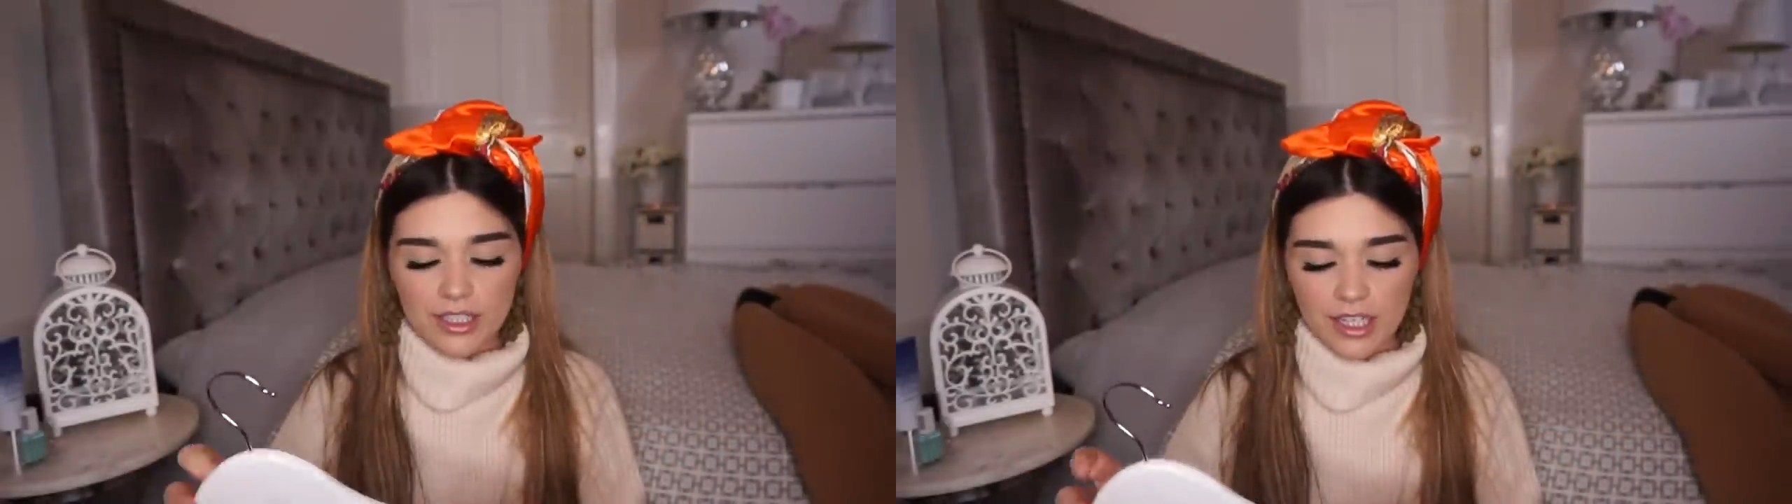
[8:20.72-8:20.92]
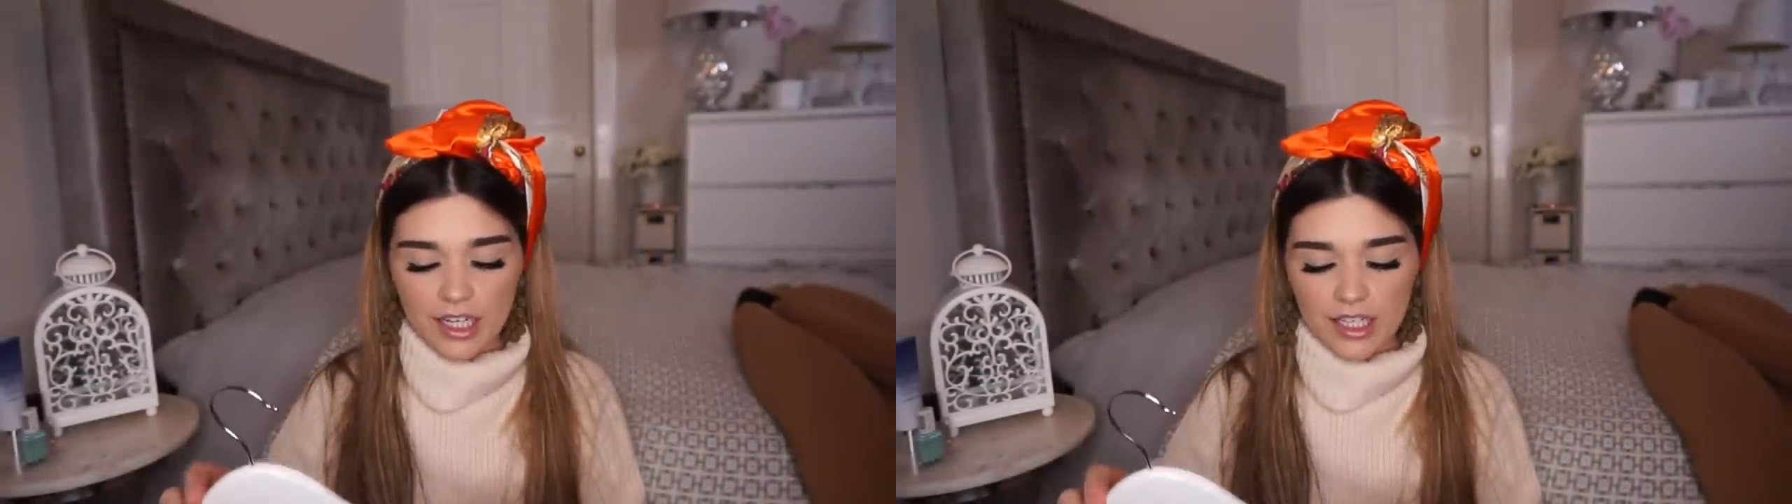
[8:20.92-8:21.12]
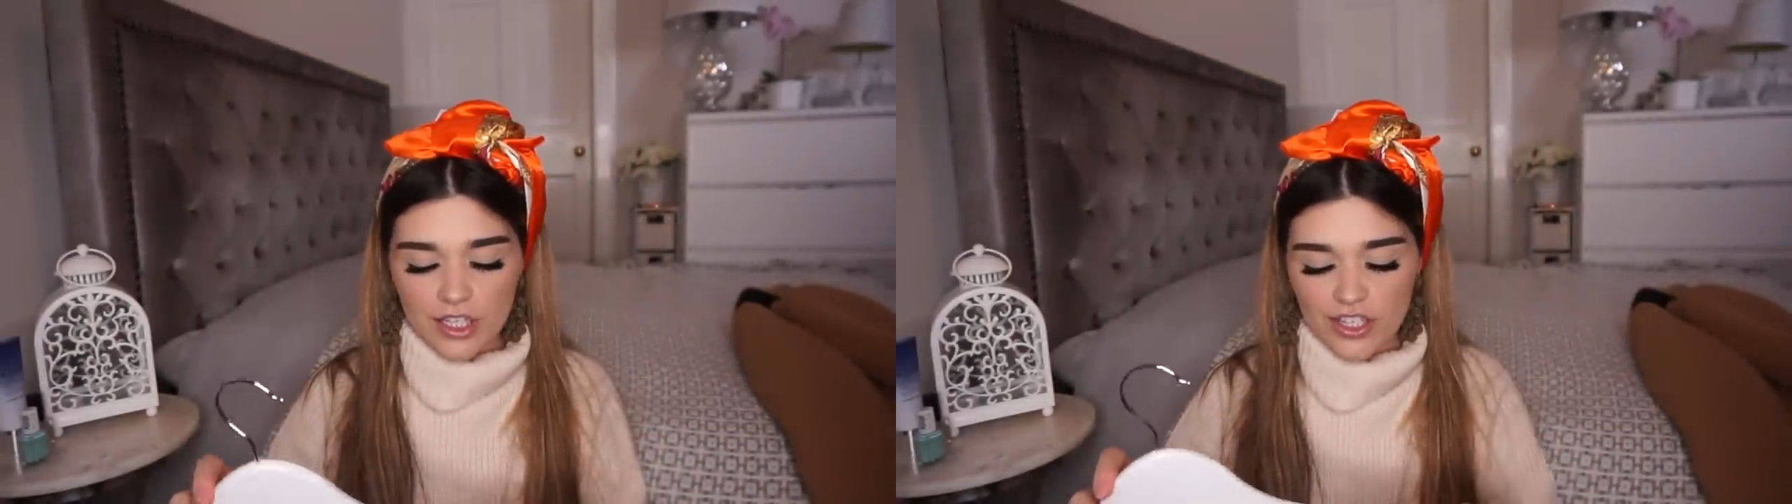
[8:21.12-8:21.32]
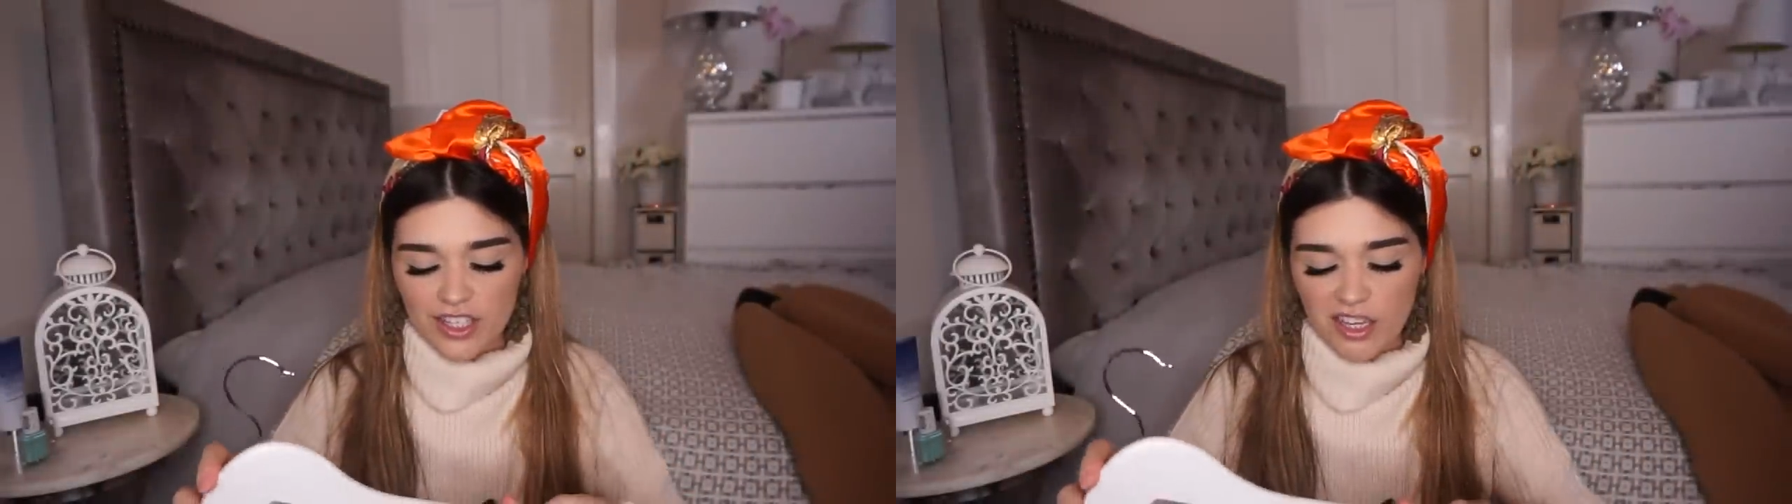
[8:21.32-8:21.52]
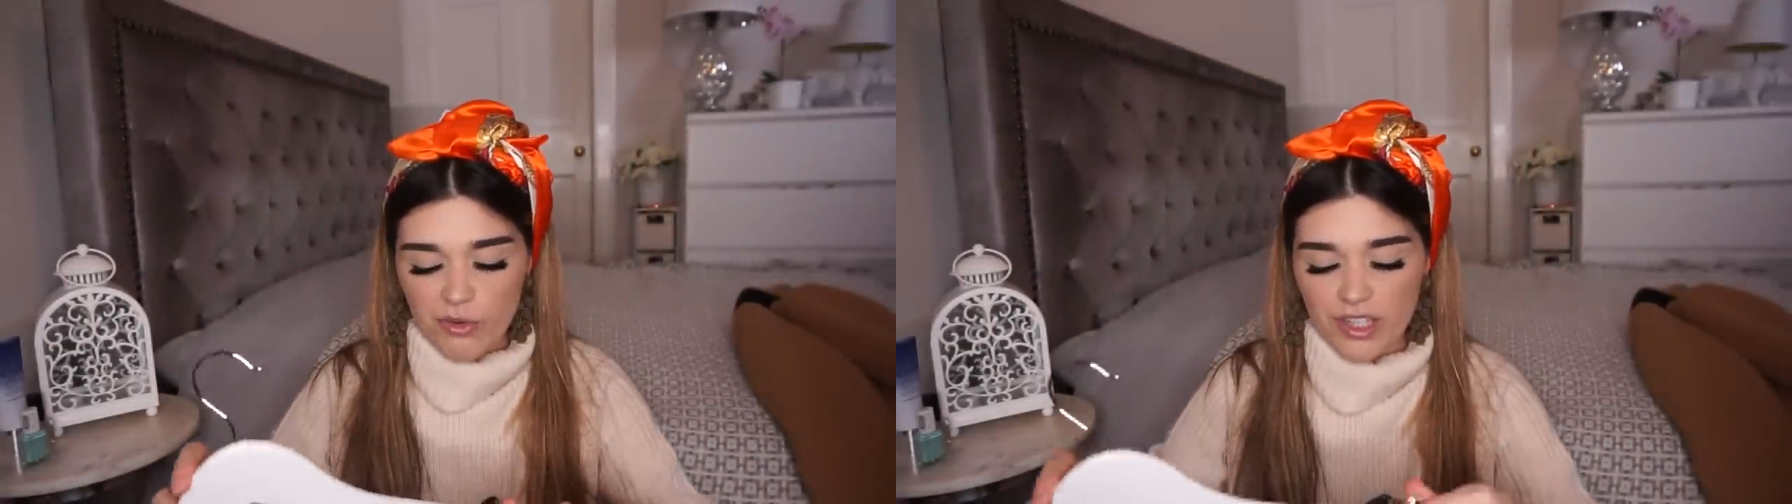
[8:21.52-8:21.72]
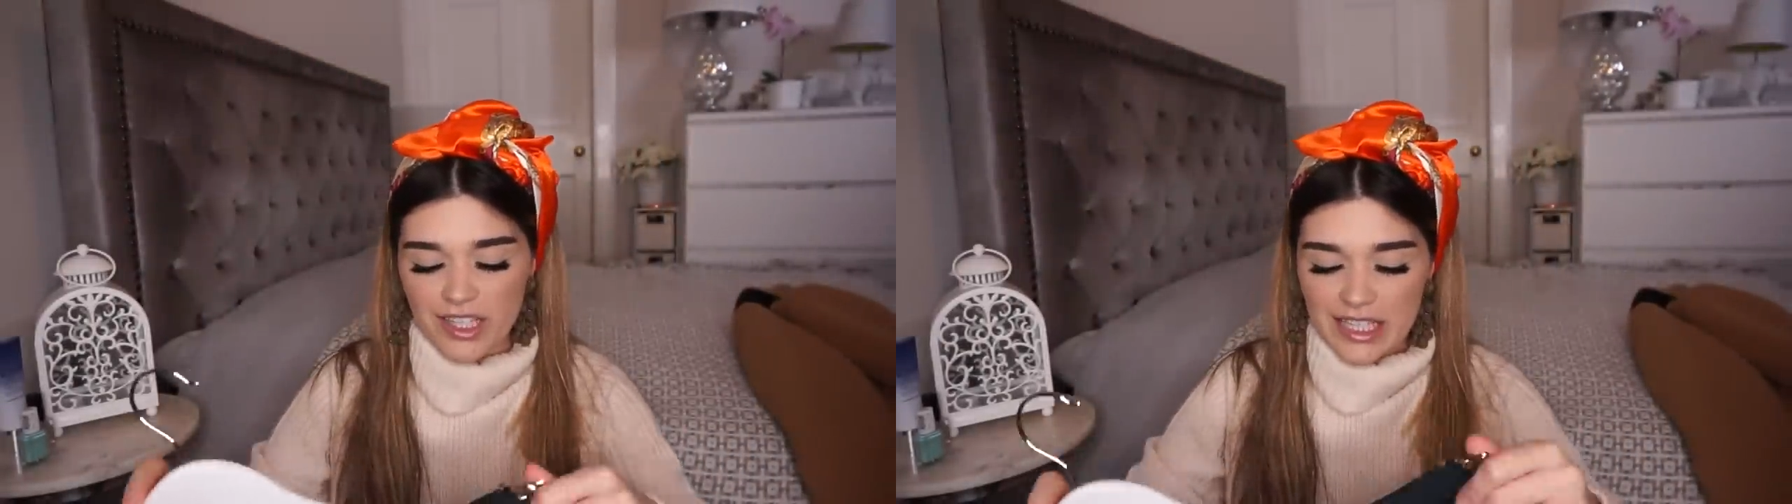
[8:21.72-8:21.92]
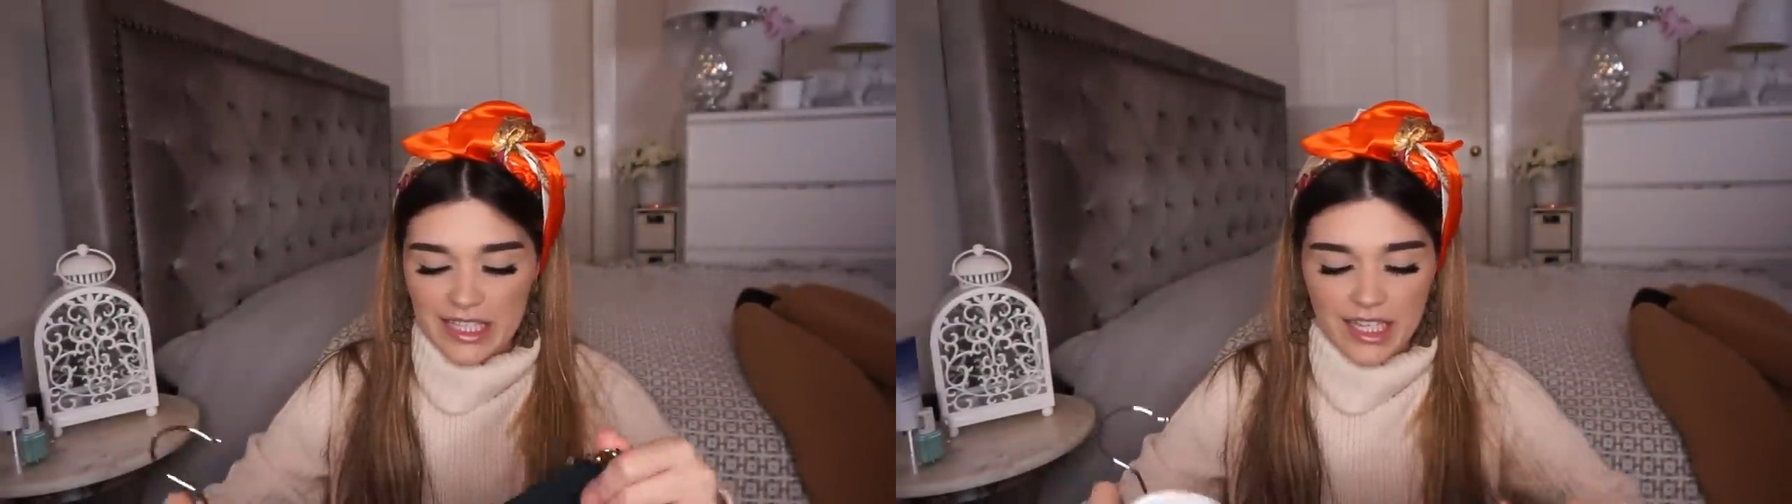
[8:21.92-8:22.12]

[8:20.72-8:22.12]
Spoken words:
in English? Sequins.